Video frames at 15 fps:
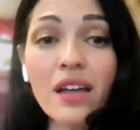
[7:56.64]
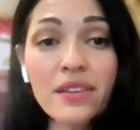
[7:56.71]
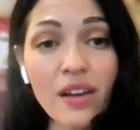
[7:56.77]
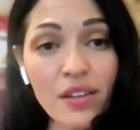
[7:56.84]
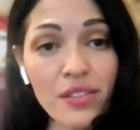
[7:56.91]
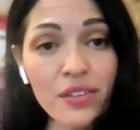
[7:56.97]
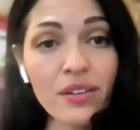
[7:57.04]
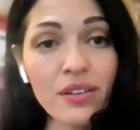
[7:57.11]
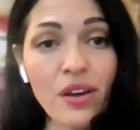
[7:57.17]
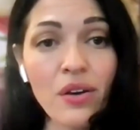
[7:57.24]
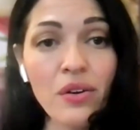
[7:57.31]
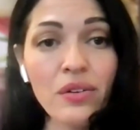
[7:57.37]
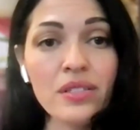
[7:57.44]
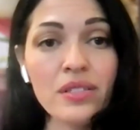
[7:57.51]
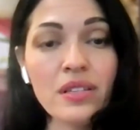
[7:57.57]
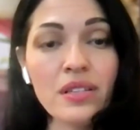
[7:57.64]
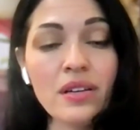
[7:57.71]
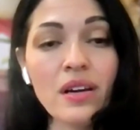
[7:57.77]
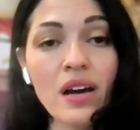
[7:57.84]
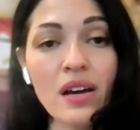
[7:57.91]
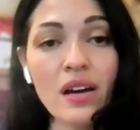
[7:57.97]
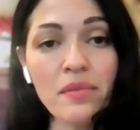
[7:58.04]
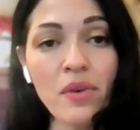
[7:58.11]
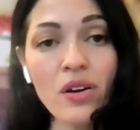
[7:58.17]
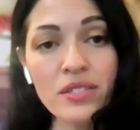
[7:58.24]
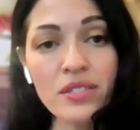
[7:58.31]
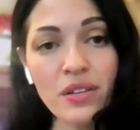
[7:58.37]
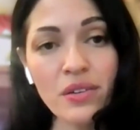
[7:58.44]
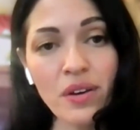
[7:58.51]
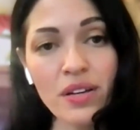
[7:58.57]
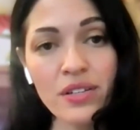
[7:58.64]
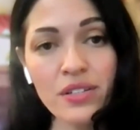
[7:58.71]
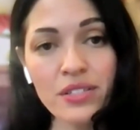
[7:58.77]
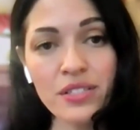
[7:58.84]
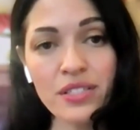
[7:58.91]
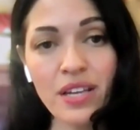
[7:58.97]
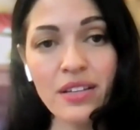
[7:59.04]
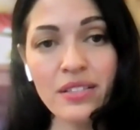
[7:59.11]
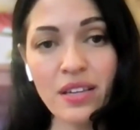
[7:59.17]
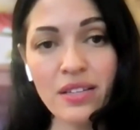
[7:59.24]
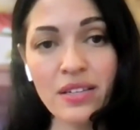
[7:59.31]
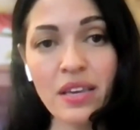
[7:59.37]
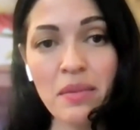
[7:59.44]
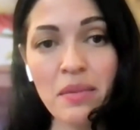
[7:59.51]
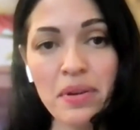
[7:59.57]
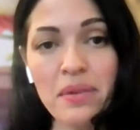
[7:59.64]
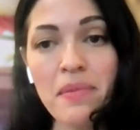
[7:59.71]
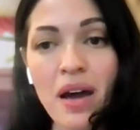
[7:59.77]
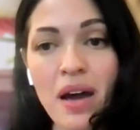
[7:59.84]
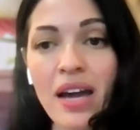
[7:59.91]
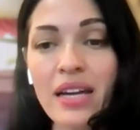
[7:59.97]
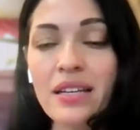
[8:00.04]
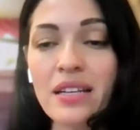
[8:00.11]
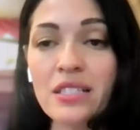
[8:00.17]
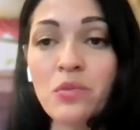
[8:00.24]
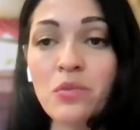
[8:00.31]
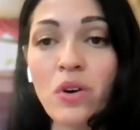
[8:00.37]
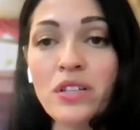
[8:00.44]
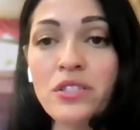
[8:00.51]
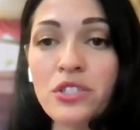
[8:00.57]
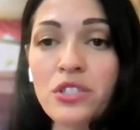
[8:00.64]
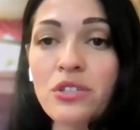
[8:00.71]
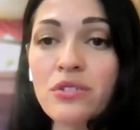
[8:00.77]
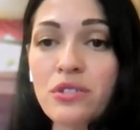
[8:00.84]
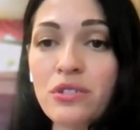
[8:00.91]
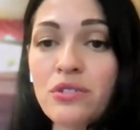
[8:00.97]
Another note to also understand, to keep in mind, is once